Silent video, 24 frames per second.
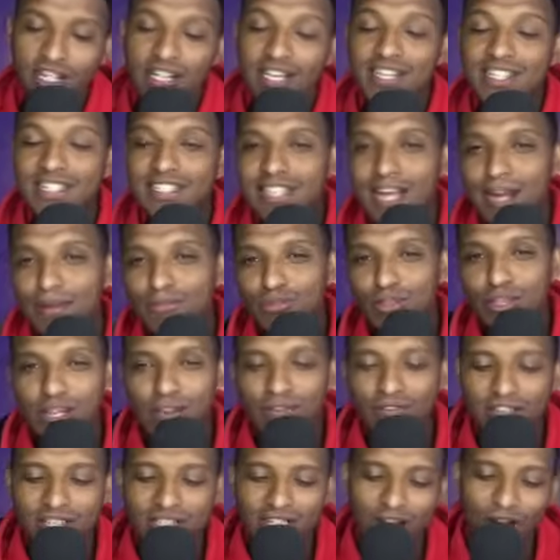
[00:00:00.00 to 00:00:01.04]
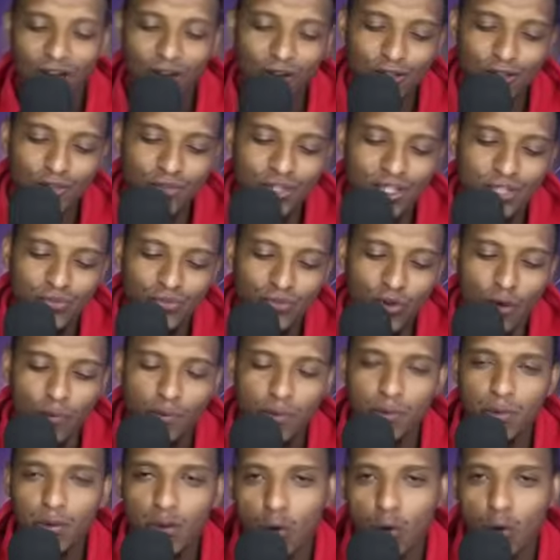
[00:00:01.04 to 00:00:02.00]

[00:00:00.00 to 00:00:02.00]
it is time to give a shout out to these four people